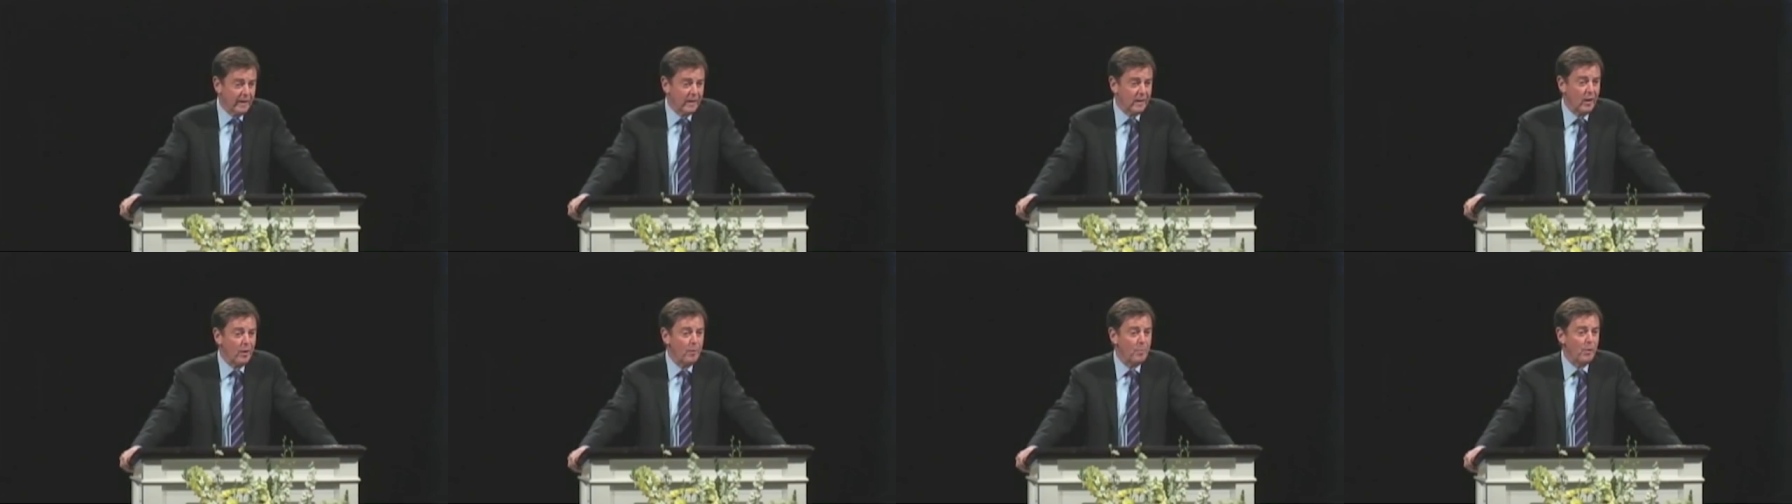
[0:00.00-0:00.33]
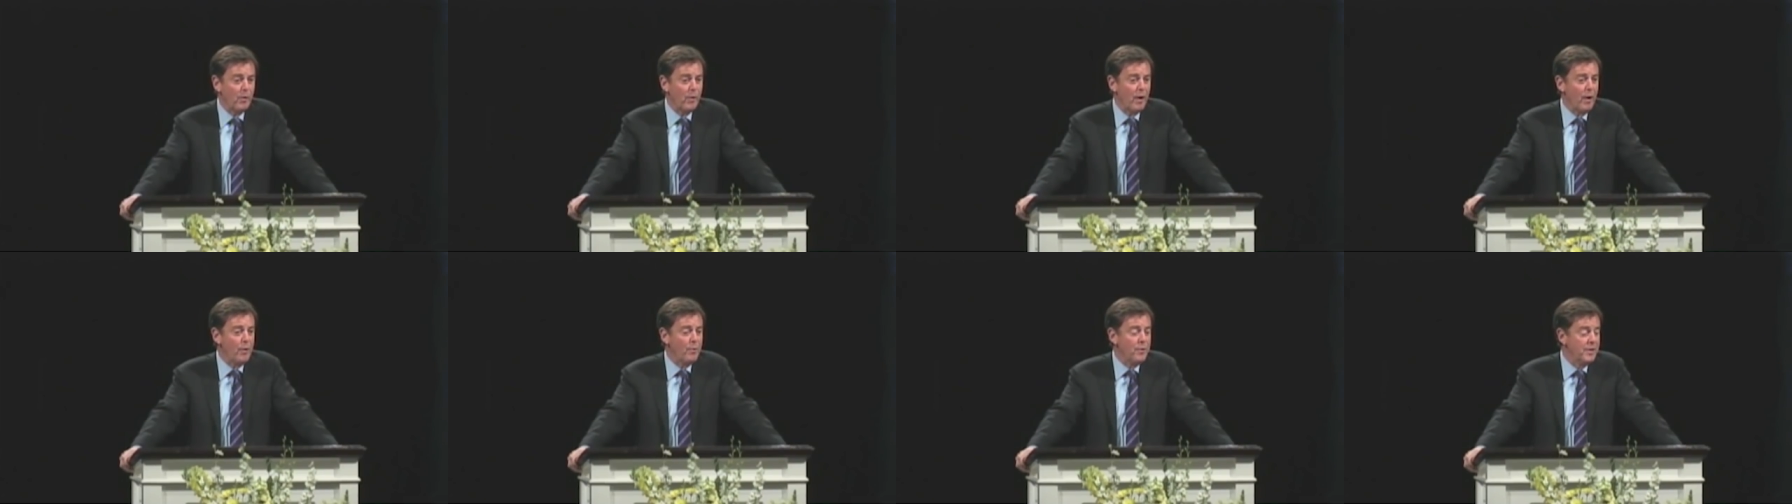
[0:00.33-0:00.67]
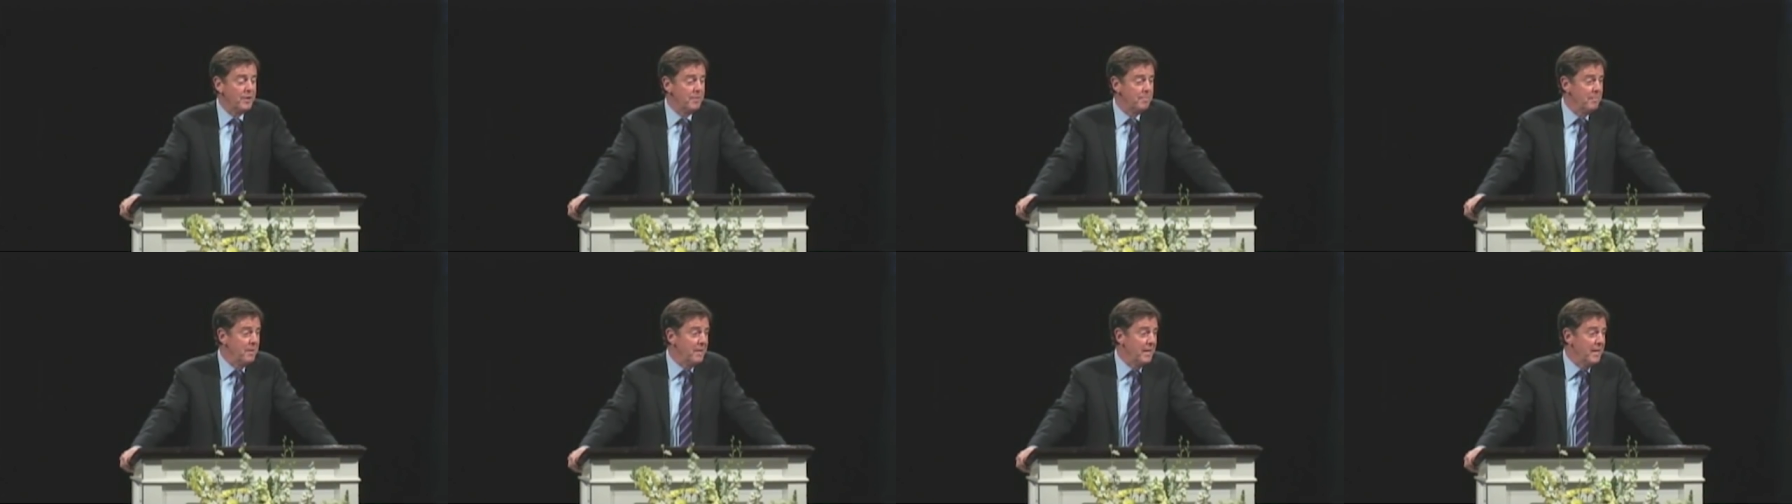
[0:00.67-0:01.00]
the club
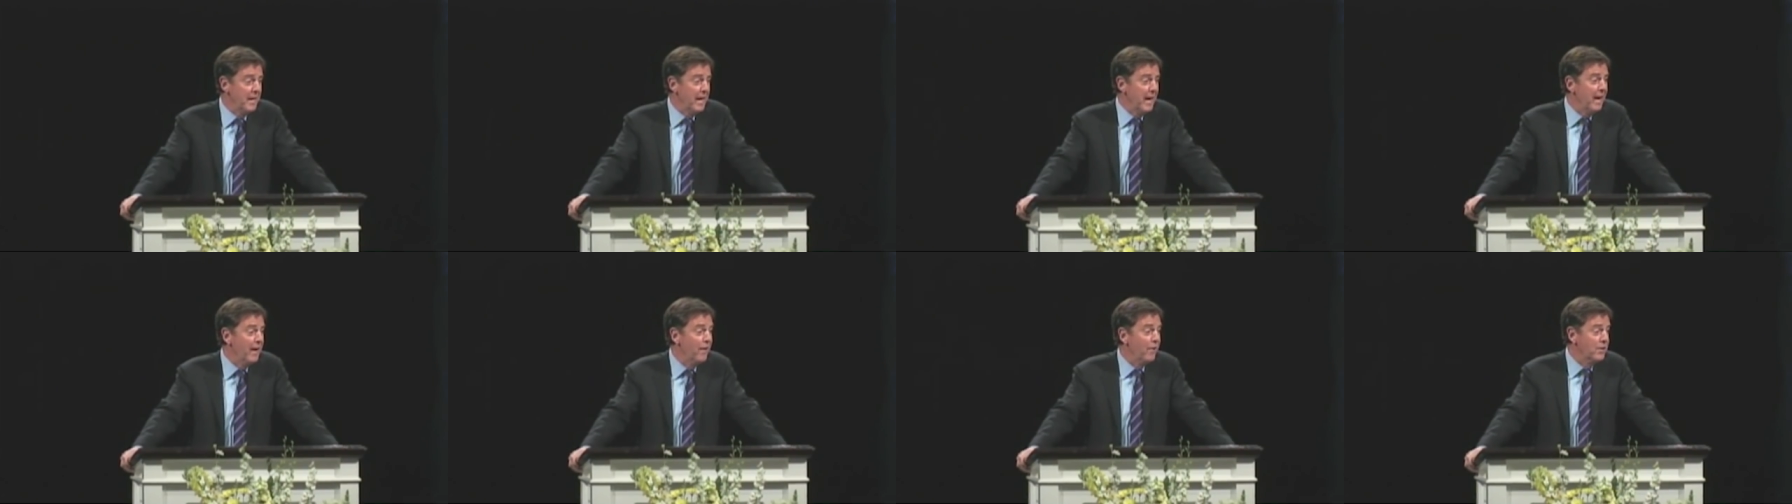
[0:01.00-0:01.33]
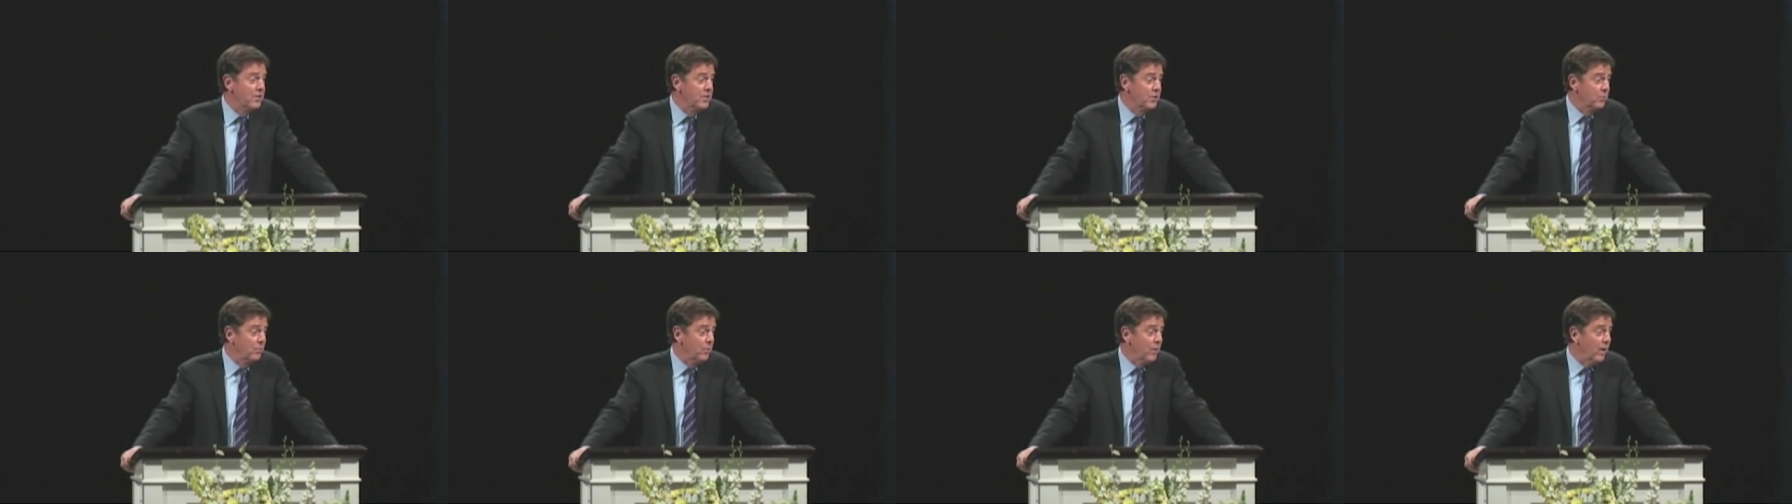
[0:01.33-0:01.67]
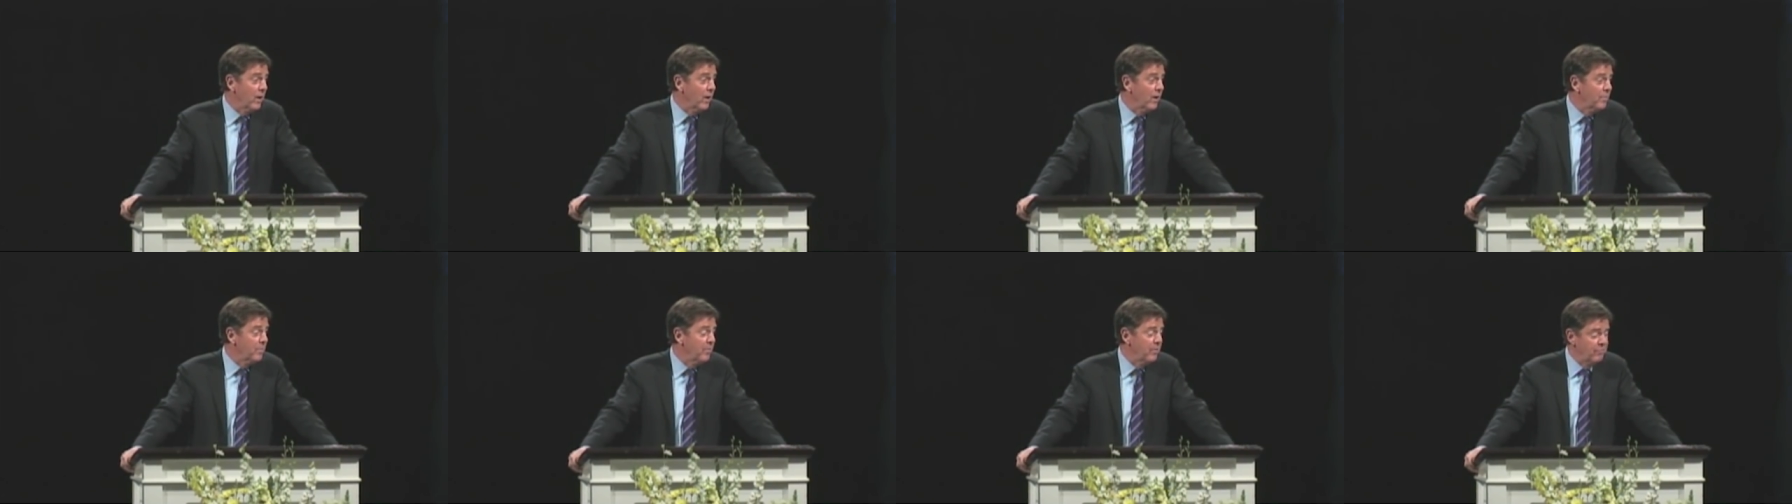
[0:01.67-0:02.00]
around in midair, as it
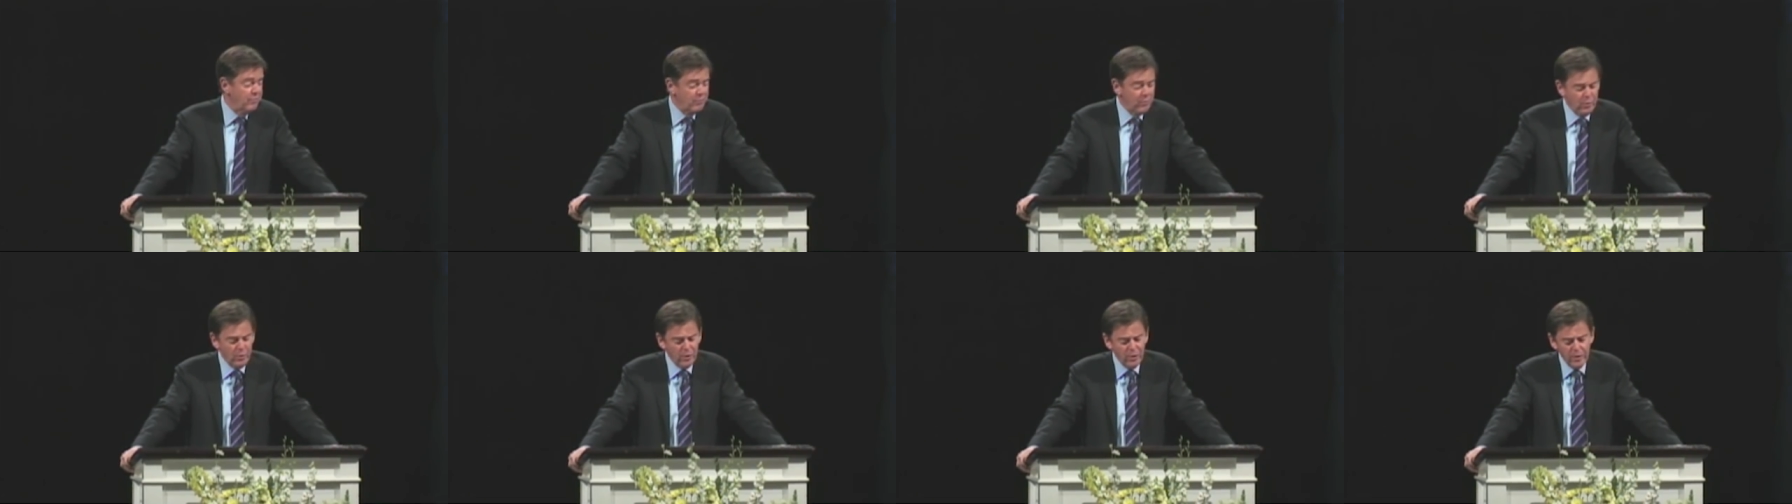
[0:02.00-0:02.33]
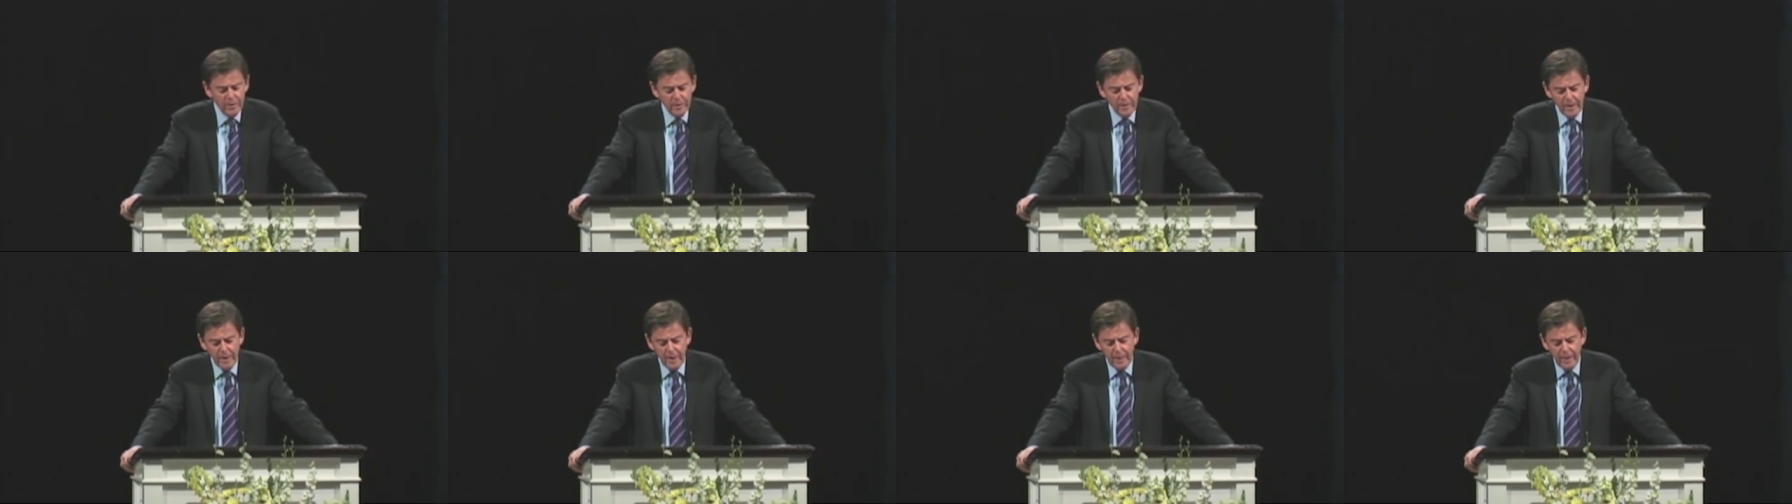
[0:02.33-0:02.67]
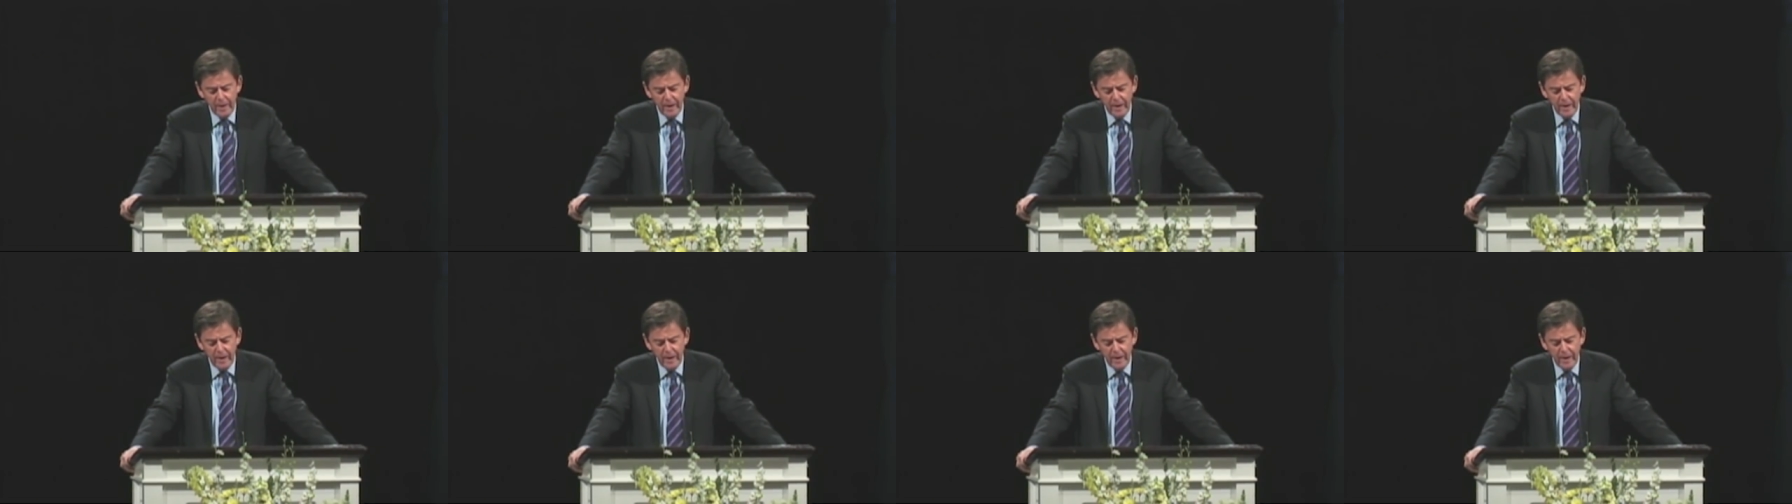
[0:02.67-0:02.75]
were, before